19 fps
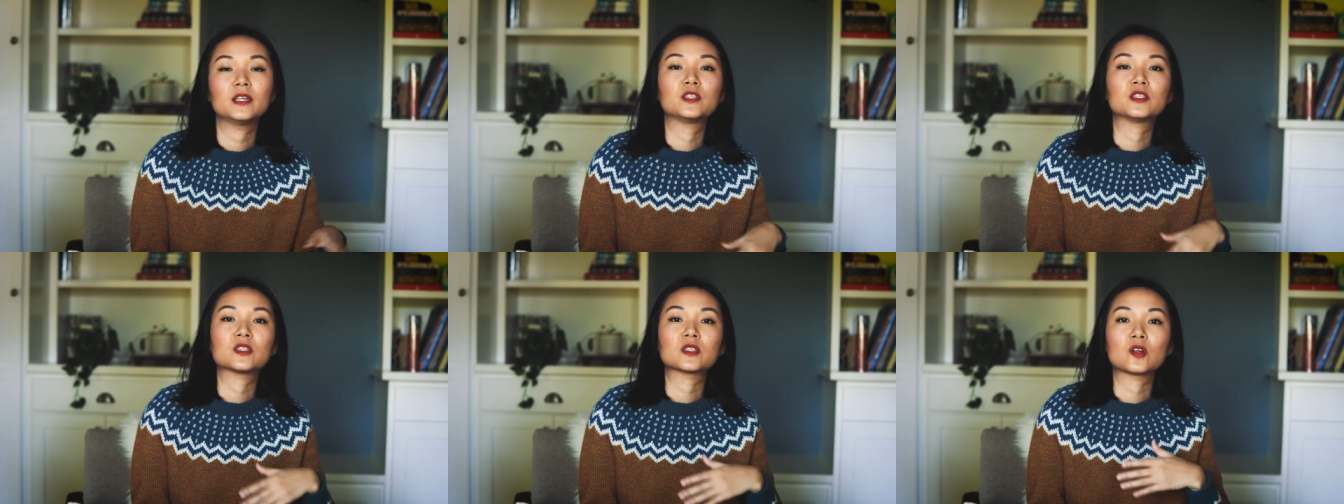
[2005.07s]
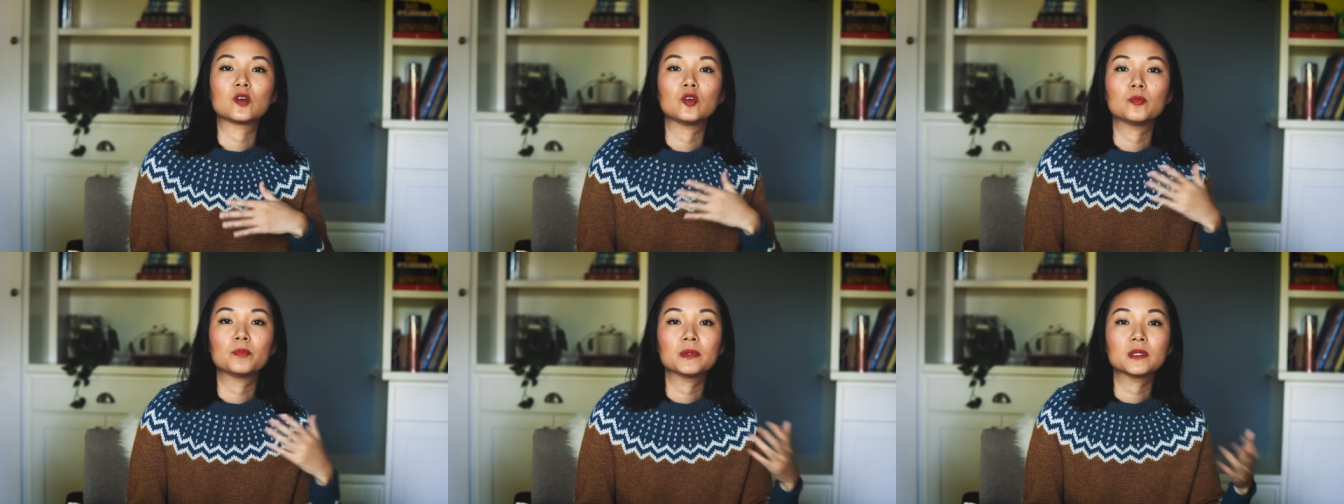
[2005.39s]
It just
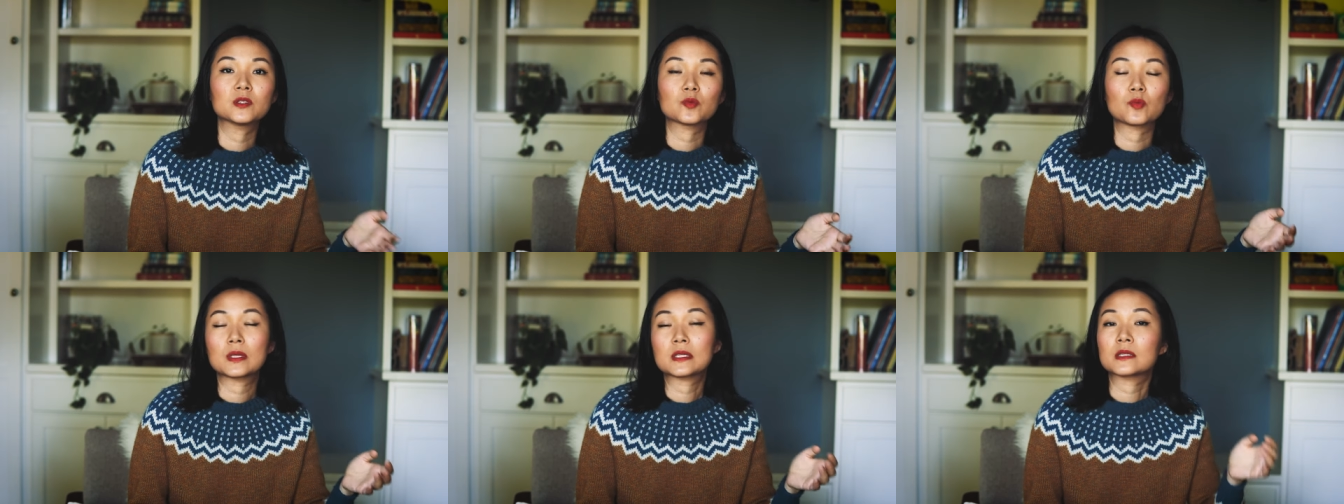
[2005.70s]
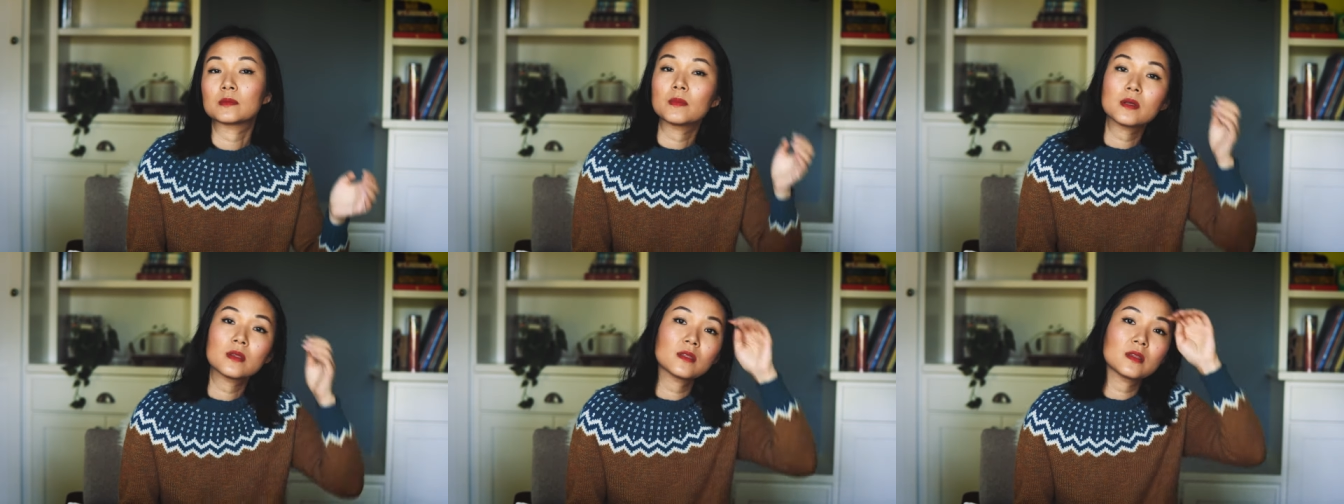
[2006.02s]
opens once
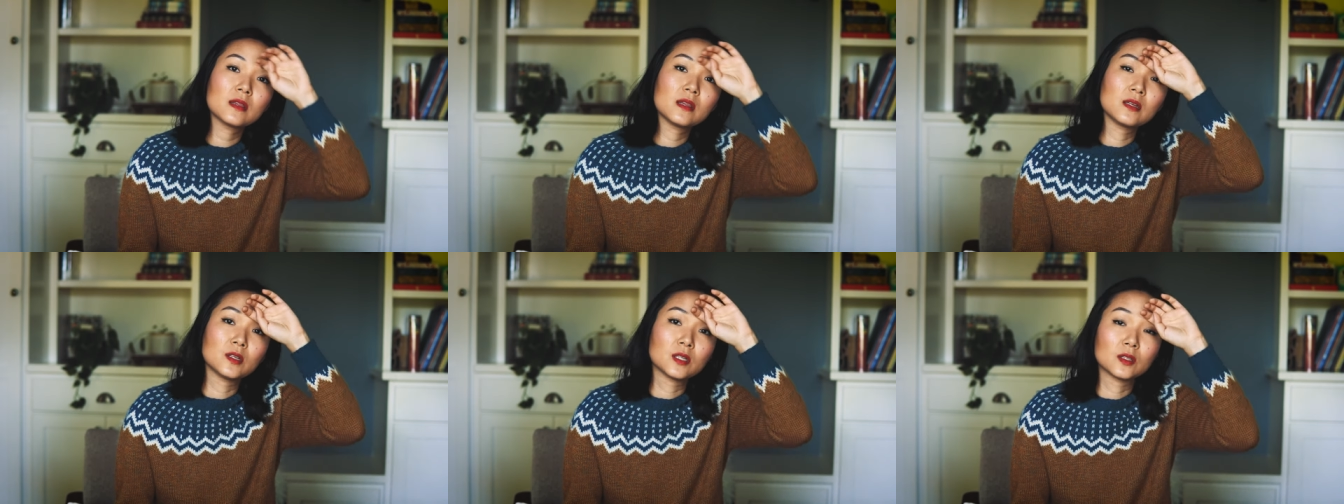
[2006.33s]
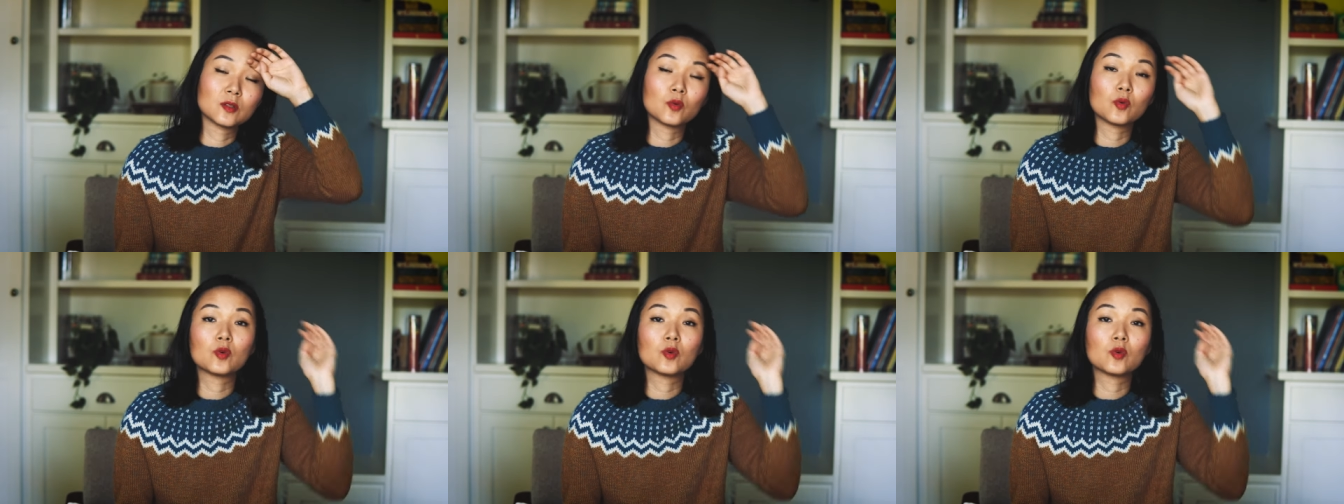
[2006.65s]
a month and then you can